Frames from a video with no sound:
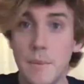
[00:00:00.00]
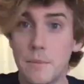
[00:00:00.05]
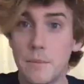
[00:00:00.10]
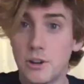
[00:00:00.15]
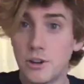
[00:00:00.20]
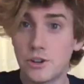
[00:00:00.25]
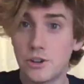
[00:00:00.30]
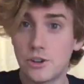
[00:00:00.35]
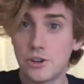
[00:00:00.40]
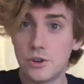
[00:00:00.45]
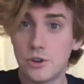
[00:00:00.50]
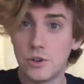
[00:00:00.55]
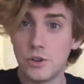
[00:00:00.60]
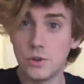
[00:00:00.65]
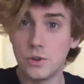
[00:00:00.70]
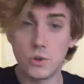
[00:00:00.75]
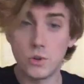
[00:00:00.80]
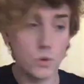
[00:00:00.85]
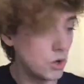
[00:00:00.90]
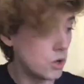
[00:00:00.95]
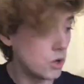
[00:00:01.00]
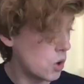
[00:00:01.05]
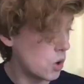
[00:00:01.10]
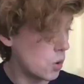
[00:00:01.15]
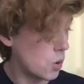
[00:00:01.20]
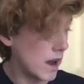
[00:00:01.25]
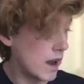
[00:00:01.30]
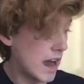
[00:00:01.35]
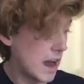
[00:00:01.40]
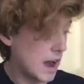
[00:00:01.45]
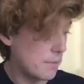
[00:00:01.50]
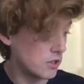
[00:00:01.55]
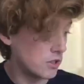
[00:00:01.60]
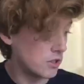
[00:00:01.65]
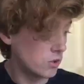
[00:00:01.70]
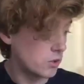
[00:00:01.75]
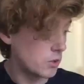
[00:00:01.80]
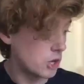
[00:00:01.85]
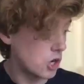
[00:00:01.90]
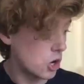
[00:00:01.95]
gonna show you what happens
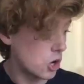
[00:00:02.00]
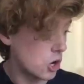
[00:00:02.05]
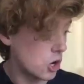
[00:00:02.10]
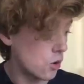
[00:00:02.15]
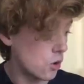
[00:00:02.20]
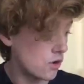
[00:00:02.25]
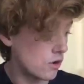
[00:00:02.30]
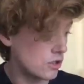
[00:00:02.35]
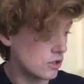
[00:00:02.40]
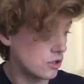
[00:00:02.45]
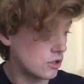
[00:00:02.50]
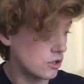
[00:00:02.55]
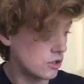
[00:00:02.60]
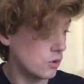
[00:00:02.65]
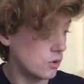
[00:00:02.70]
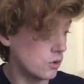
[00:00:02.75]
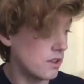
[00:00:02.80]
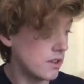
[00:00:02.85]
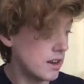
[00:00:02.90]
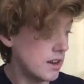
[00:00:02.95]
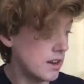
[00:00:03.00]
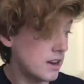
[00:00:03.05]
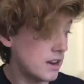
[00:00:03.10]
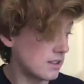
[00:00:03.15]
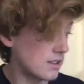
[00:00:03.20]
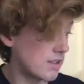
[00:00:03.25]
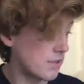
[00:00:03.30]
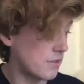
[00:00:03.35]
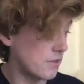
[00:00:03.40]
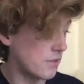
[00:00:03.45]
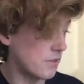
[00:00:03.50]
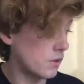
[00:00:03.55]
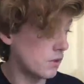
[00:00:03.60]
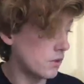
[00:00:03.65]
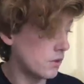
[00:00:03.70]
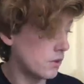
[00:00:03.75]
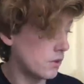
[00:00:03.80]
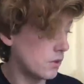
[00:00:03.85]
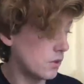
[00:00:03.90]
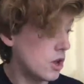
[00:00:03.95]
when we go over to the next level.
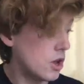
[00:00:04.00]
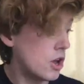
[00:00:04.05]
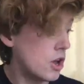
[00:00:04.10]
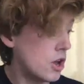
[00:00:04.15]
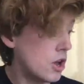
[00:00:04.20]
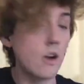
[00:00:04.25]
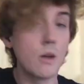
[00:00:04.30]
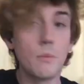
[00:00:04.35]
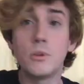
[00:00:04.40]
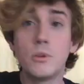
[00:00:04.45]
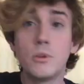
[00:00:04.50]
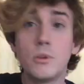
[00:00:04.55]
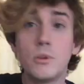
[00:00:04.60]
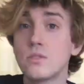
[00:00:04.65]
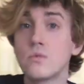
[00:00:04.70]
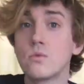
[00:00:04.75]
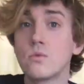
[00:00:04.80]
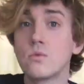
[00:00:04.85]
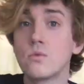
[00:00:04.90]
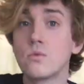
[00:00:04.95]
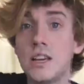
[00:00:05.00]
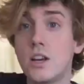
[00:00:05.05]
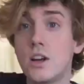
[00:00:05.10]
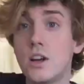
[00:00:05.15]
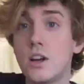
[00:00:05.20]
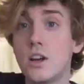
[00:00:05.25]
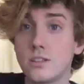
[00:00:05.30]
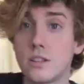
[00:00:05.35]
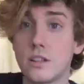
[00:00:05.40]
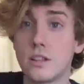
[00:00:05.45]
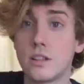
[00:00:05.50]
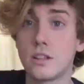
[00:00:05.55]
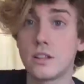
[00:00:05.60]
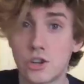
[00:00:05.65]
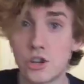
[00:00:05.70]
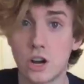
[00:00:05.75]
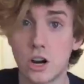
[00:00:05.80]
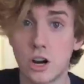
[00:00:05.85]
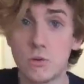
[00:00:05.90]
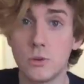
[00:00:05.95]
Grumbles has really caused a lot of
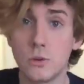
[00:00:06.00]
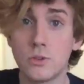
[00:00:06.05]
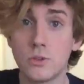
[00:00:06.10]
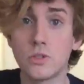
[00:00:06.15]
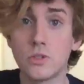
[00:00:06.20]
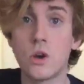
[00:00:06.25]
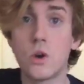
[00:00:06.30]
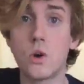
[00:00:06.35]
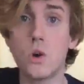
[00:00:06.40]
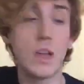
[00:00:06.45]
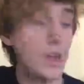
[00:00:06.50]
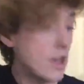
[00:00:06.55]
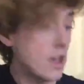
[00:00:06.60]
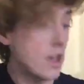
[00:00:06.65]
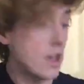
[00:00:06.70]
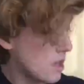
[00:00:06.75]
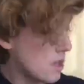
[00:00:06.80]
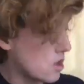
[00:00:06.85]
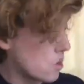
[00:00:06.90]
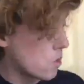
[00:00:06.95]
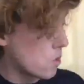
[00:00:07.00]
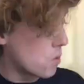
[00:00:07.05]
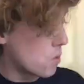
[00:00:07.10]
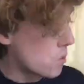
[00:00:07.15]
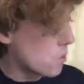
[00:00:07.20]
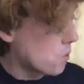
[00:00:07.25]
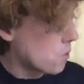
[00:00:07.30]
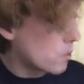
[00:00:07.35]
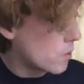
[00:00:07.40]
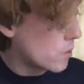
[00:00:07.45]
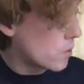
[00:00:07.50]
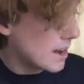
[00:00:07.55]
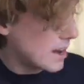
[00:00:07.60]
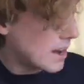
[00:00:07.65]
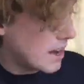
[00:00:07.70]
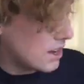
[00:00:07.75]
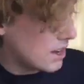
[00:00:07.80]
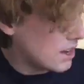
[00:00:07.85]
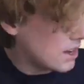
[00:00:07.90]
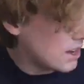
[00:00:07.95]
trouble, so we can
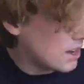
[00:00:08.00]
either